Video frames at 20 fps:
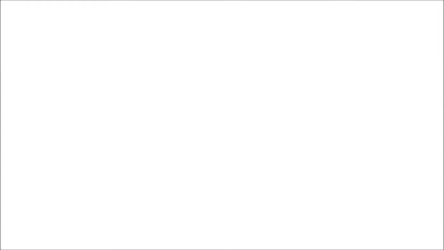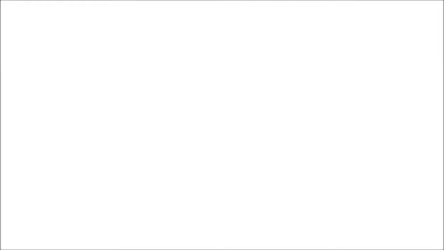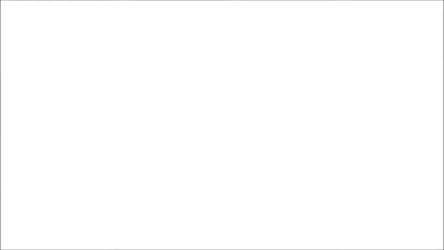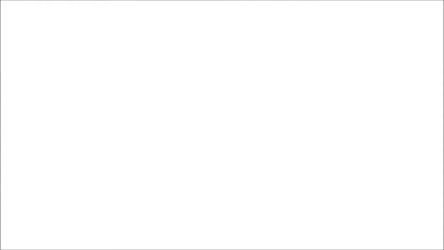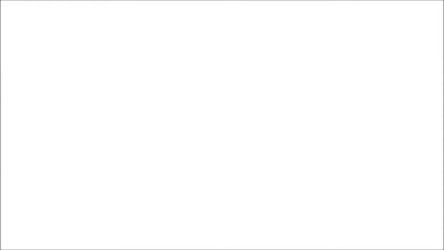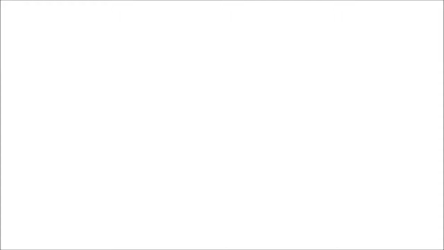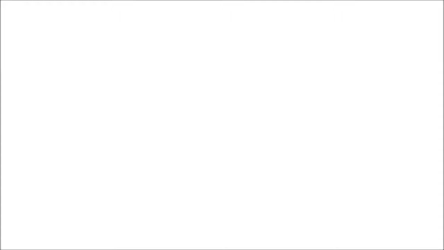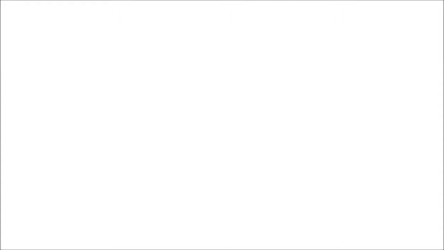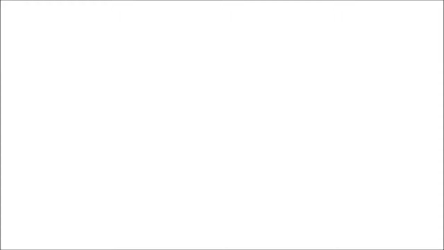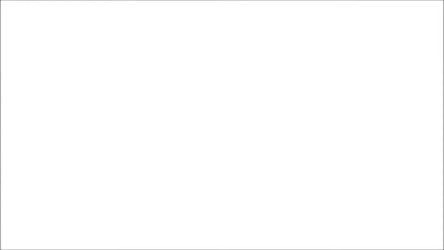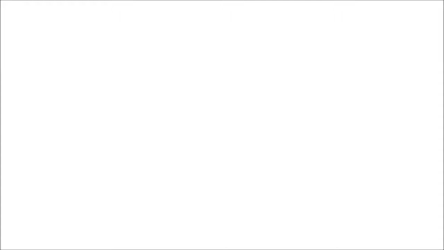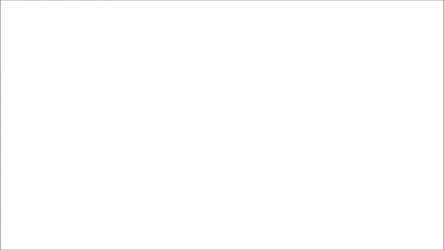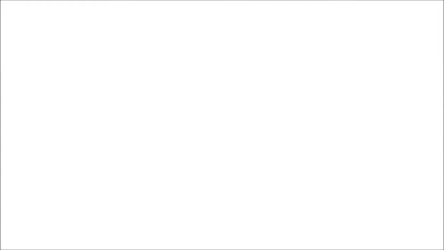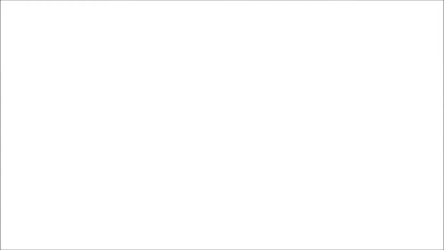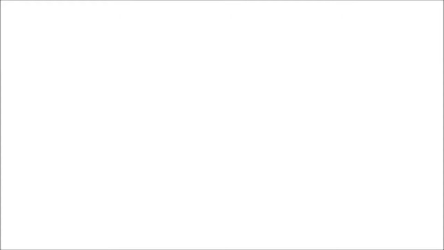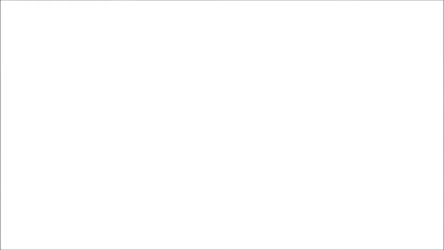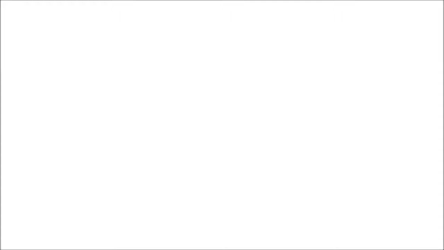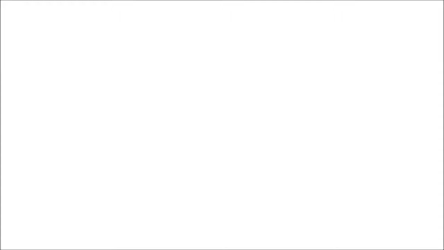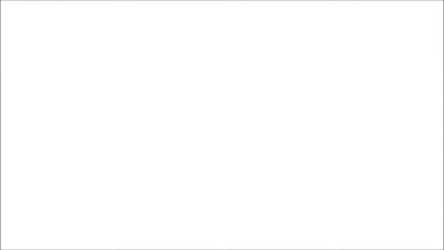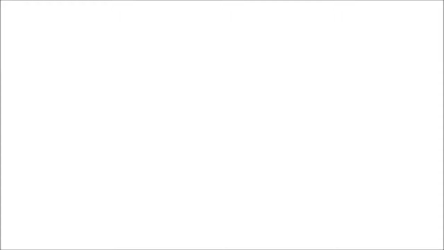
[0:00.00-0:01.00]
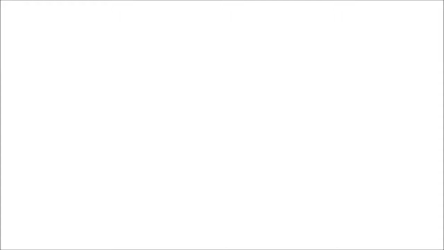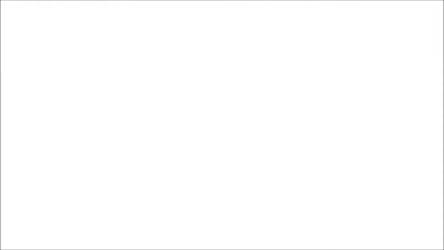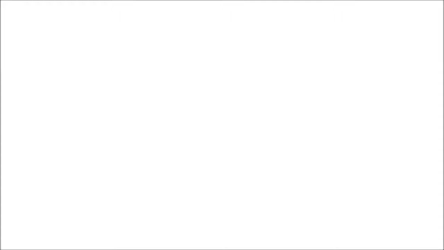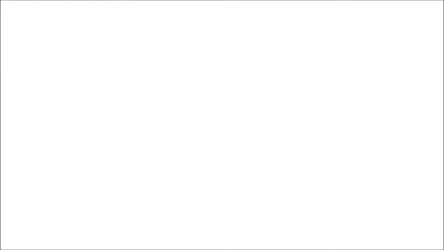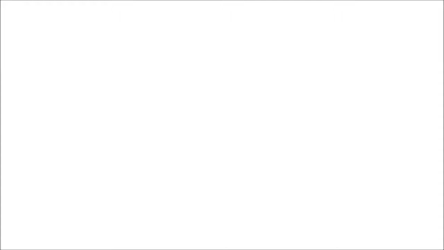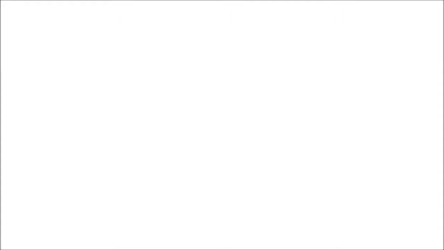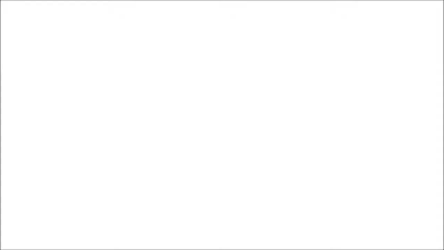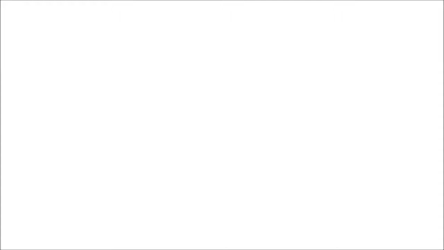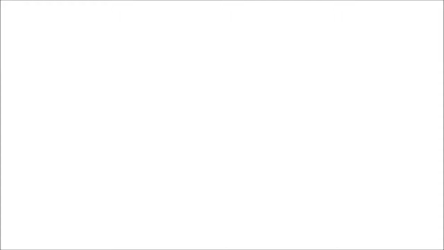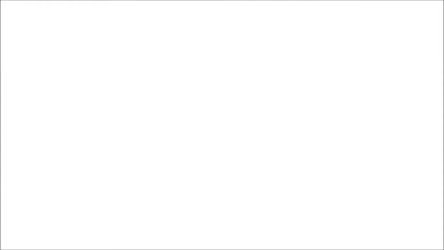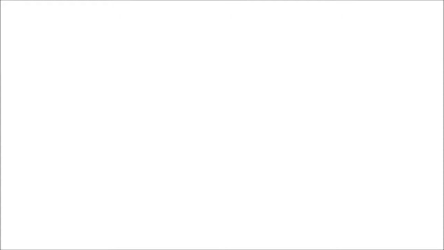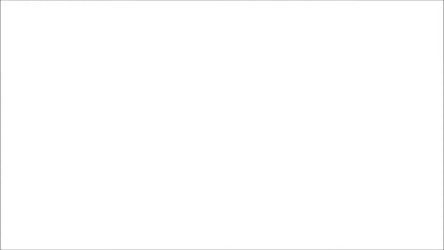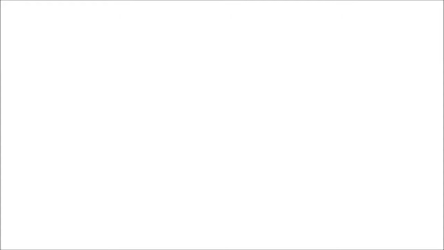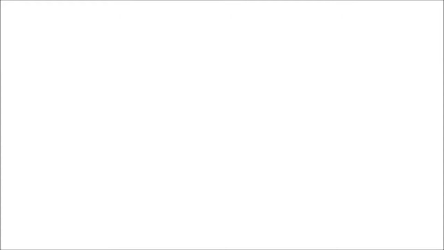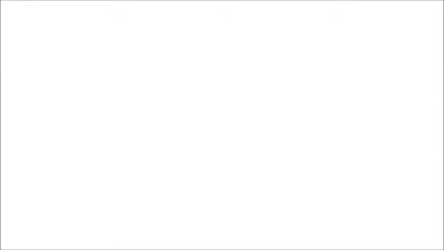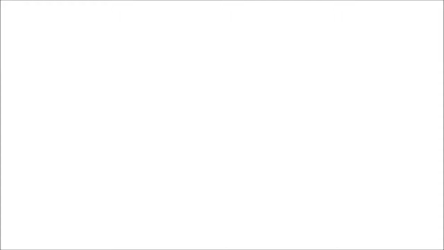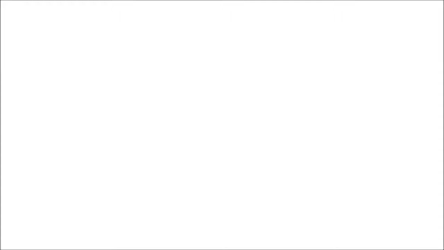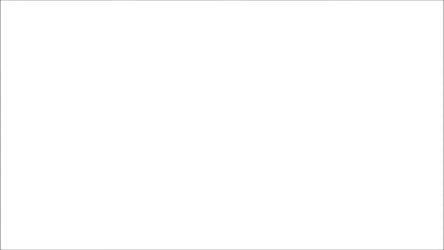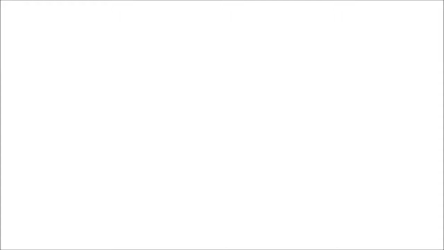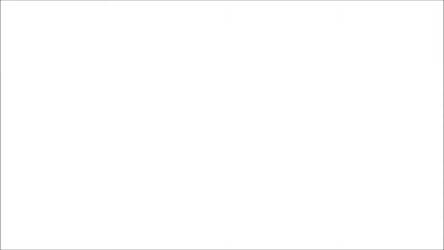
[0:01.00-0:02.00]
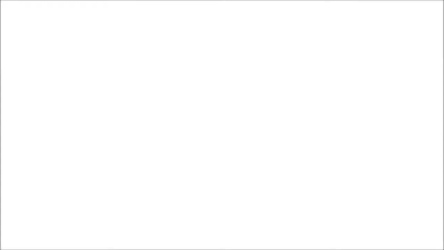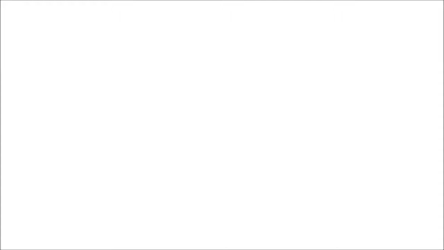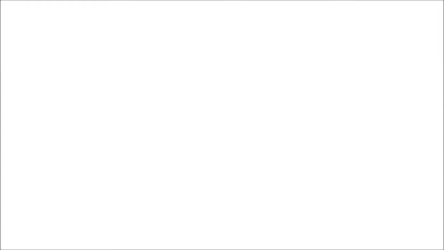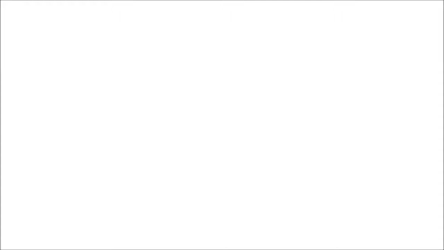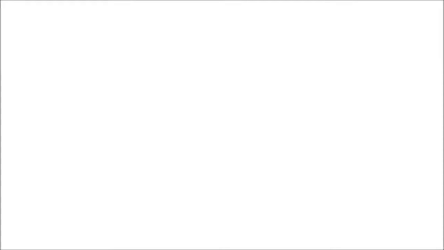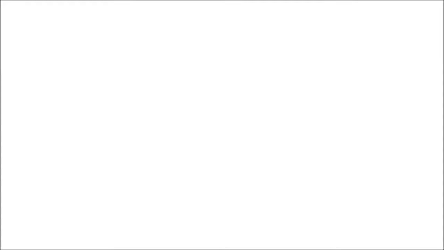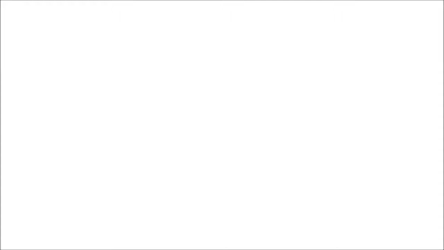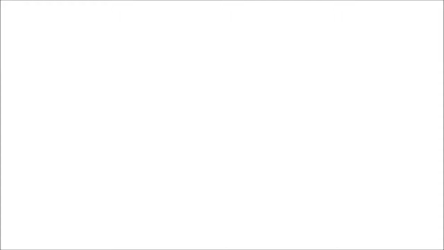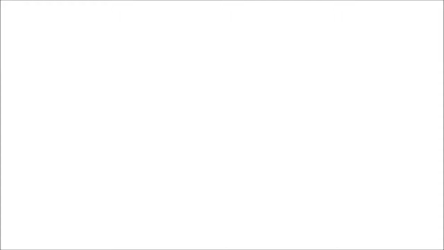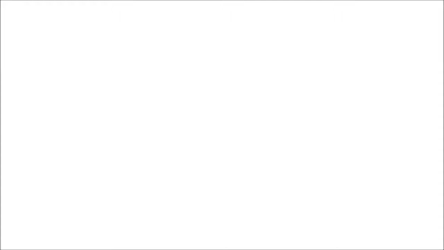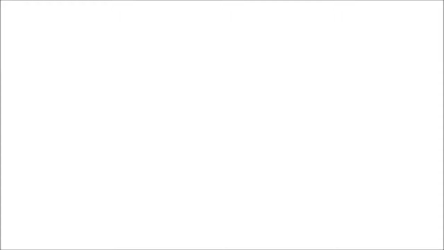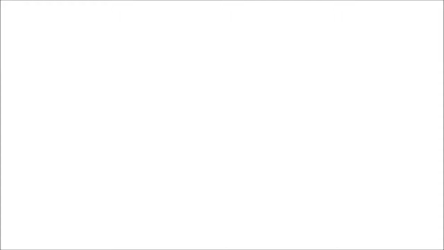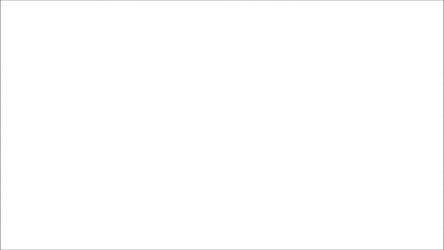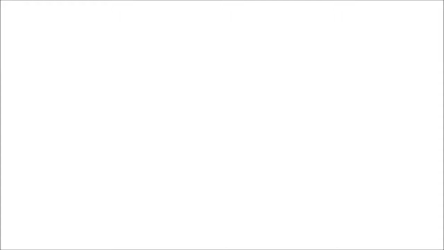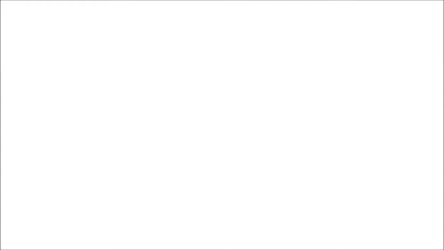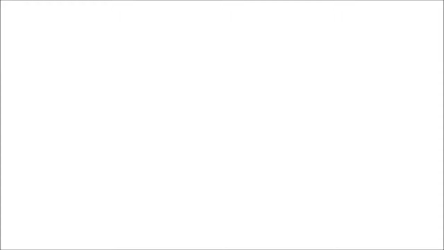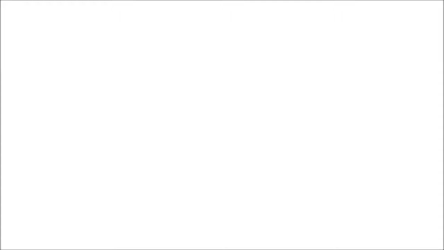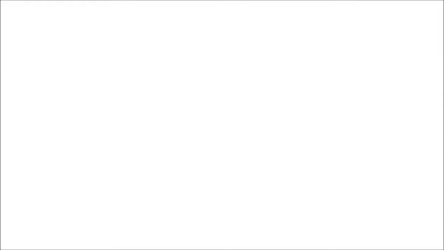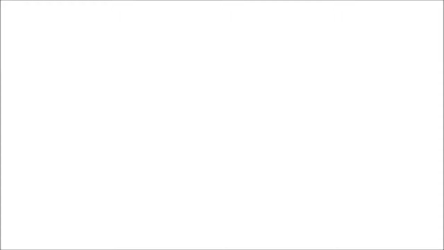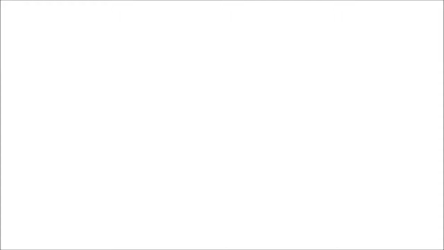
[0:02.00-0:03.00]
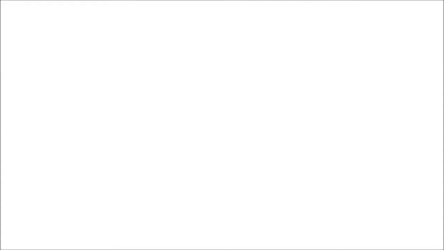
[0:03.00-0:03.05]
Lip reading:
(no speaker visible)